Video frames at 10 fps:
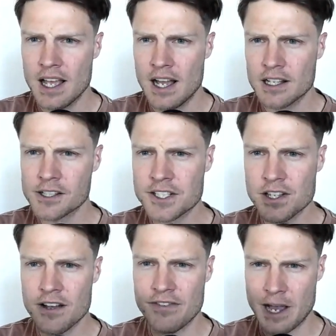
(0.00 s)

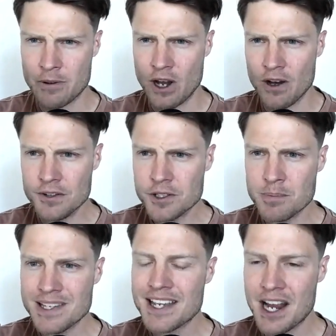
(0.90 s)
Christoph, I would also be
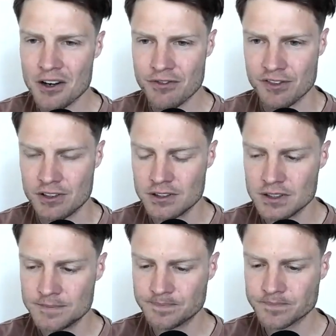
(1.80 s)
careful
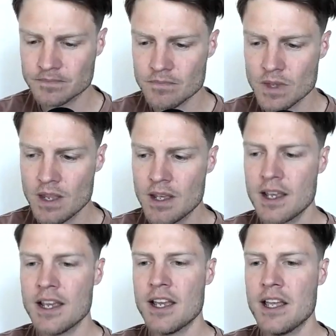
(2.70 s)

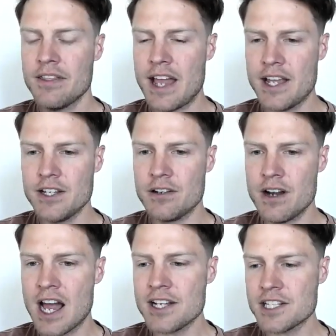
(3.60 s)
that you're
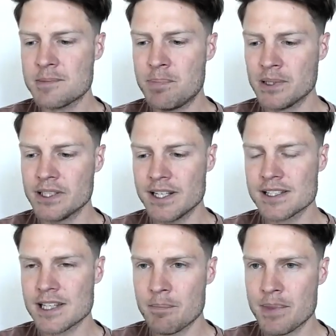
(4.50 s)
not just building
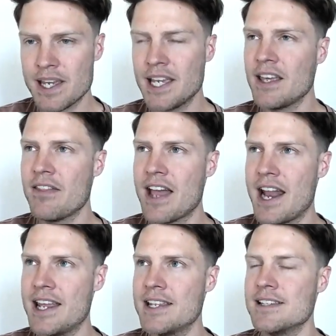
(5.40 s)
something that
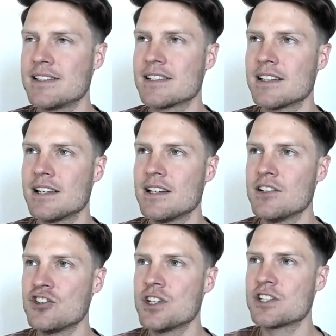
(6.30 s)
is
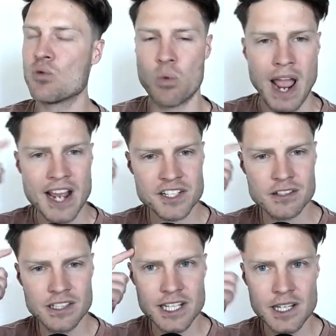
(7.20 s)
just
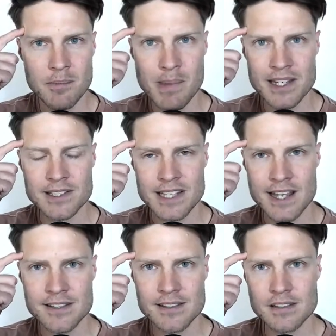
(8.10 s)
rationally makes
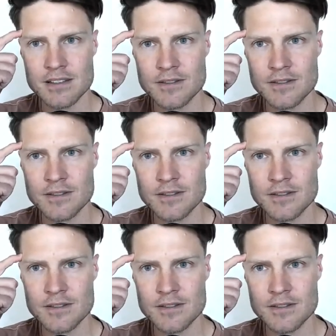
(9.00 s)
sense.